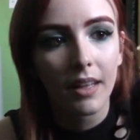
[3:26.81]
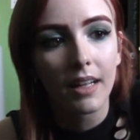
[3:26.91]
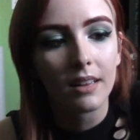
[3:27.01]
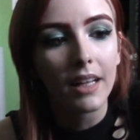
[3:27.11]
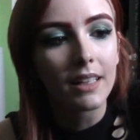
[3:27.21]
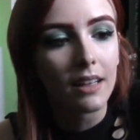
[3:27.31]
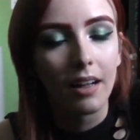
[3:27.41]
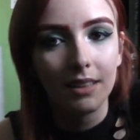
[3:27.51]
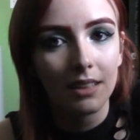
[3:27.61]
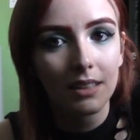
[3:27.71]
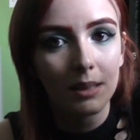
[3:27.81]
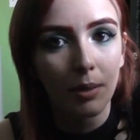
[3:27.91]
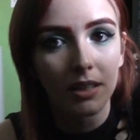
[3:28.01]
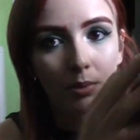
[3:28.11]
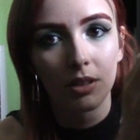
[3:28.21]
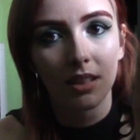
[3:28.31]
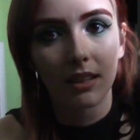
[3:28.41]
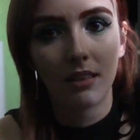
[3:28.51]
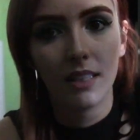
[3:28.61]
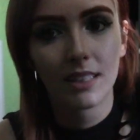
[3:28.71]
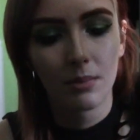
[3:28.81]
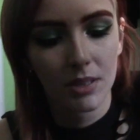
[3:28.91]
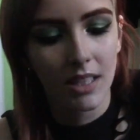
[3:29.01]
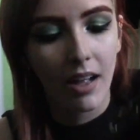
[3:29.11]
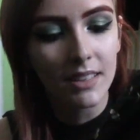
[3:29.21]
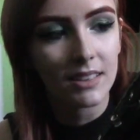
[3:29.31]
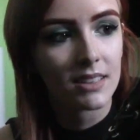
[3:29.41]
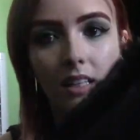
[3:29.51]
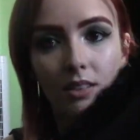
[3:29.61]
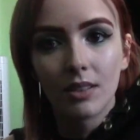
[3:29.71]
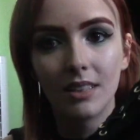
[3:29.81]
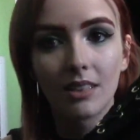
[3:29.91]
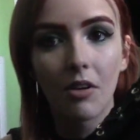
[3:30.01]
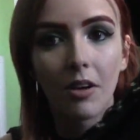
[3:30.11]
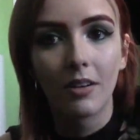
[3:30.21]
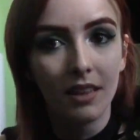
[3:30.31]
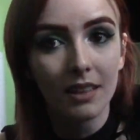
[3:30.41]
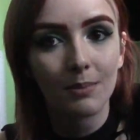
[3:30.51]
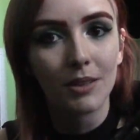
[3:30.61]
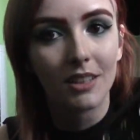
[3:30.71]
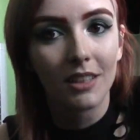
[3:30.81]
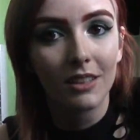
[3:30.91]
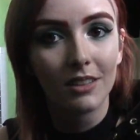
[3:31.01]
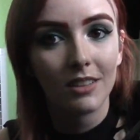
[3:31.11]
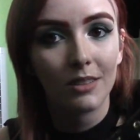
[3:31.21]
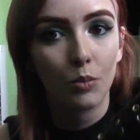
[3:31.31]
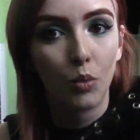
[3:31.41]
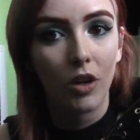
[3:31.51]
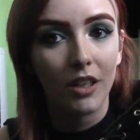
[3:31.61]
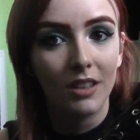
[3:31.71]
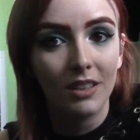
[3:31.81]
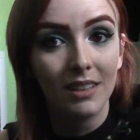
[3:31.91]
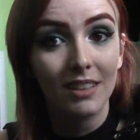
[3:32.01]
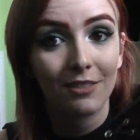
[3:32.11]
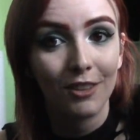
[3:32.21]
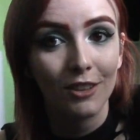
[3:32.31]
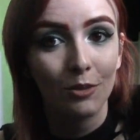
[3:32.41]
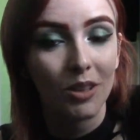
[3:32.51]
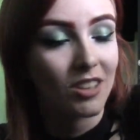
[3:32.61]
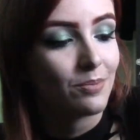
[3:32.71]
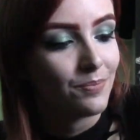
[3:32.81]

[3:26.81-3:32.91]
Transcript: Like I like the idea of these pants where it's like the lace up sides. That's what these are. This particular one is really weird.